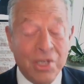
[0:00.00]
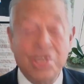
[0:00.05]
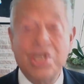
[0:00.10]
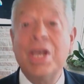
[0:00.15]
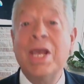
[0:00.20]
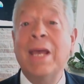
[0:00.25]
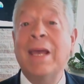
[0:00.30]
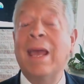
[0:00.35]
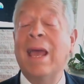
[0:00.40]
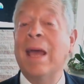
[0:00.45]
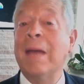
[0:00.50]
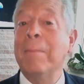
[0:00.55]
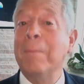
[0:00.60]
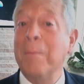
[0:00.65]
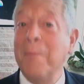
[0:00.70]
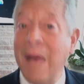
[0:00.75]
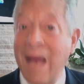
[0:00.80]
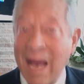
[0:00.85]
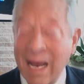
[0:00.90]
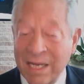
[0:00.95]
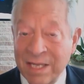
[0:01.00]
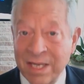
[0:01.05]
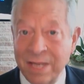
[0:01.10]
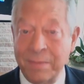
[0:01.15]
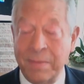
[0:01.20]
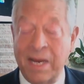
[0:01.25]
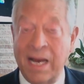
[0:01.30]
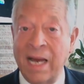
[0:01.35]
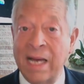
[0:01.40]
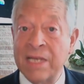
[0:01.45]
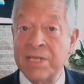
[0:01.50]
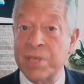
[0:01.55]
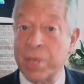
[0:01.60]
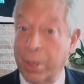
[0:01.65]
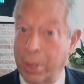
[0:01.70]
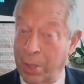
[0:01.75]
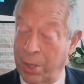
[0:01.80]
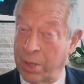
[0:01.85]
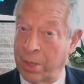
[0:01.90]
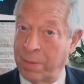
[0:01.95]
she can maximize
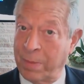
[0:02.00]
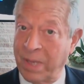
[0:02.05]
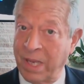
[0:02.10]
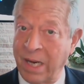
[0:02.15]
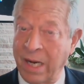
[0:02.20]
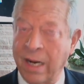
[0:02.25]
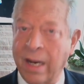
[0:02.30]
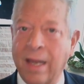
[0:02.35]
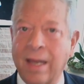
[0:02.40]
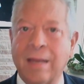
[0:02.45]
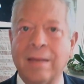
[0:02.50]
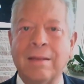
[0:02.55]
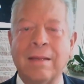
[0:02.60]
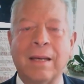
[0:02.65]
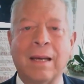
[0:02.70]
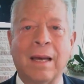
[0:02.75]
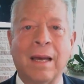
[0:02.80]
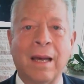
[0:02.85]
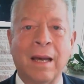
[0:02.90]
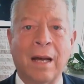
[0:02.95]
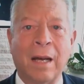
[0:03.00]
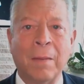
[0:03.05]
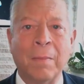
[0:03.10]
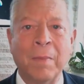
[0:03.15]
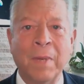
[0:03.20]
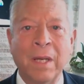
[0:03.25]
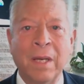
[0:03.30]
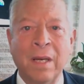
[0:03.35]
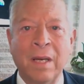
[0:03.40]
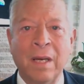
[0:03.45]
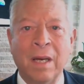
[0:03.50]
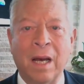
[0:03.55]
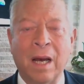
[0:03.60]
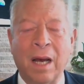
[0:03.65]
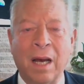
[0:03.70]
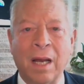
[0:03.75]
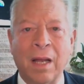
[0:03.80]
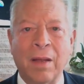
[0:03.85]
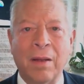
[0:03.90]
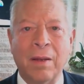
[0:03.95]
her ability to help
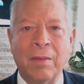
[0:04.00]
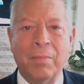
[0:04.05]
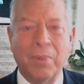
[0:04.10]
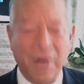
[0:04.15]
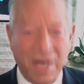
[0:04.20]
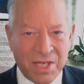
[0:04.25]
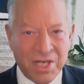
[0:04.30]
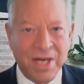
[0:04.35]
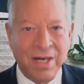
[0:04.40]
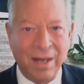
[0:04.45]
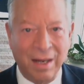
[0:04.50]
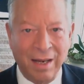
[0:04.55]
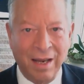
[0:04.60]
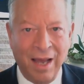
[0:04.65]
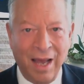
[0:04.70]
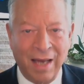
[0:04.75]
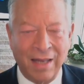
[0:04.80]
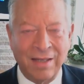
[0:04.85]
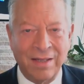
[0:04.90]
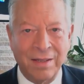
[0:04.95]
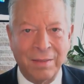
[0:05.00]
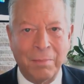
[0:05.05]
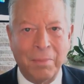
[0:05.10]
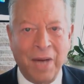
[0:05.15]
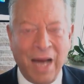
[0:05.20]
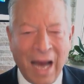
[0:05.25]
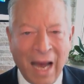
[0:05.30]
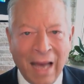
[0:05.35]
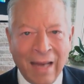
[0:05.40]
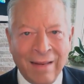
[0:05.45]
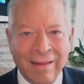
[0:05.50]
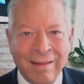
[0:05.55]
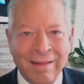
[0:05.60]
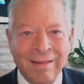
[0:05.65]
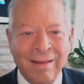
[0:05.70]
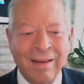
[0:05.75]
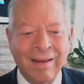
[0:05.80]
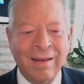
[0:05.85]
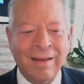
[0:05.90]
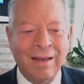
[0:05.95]
President-elect Biden
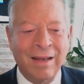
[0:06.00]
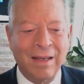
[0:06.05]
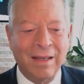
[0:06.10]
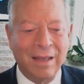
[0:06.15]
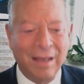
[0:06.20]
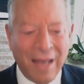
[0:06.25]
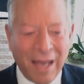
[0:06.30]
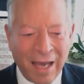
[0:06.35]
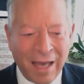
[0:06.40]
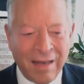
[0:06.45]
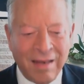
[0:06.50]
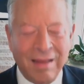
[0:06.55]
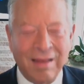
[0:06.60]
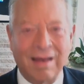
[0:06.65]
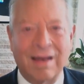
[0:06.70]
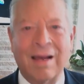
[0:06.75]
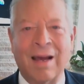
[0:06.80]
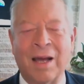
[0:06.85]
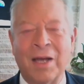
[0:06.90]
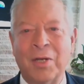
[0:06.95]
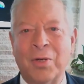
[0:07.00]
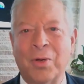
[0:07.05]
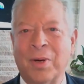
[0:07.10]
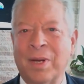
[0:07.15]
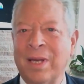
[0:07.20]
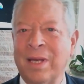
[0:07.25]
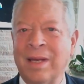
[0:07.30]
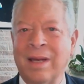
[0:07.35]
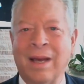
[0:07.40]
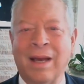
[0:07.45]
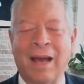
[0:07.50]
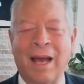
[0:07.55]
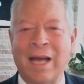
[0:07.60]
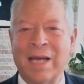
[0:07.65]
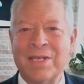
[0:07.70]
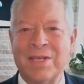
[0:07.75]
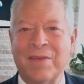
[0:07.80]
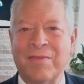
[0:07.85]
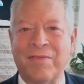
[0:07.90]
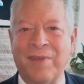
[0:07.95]
lead the country
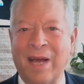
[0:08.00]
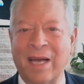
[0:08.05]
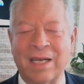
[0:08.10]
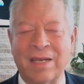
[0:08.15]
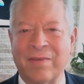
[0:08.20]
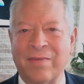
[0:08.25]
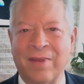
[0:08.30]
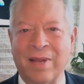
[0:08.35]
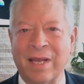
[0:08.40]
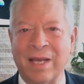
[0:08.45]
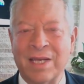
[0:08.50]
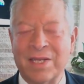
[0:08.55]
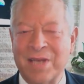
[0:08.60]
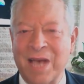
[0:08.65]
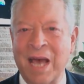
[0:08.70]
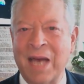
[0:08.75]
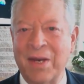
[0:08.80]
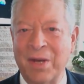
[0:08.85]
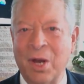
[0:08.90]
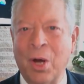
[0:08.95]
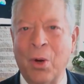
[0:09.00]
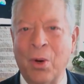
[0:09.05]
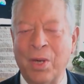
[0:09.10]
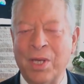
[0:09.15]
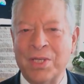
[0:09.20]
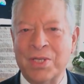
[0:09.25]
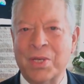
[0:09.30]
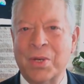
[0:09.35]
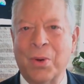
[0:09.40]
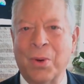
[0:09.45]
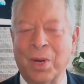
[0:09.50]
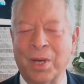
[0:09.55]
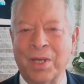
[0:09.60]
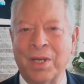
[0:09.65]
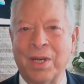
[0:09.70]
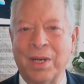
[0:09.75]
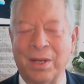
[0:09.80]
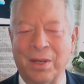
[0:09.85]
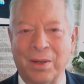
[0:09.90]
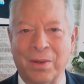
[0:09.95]
as effectively as I know he's going
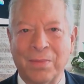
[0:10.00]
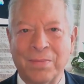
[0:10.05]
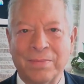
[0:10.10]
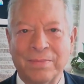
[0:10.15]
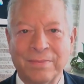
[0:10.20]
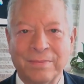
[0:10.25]
to do.